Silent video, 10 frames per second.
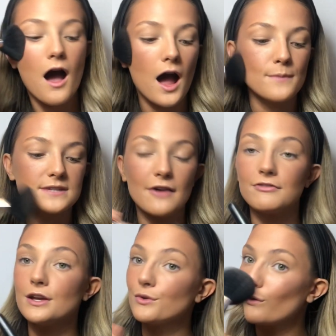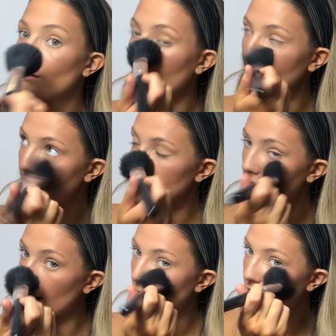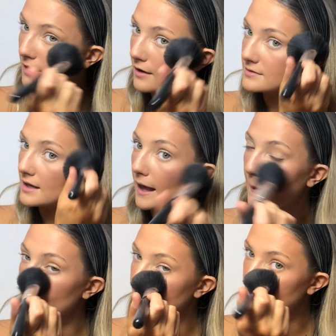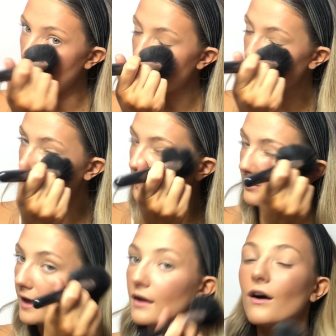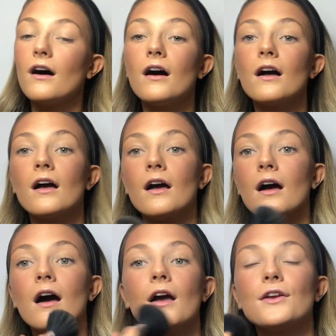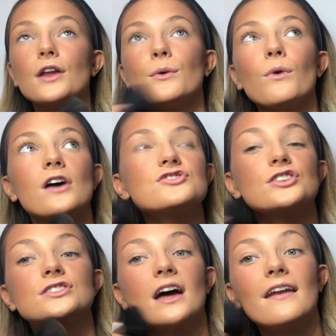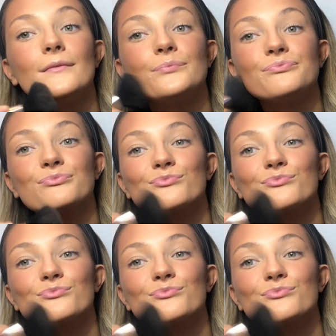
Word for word: I'm definitely not like the kind of girl to like bake or anything. Oh, you know what, I should have done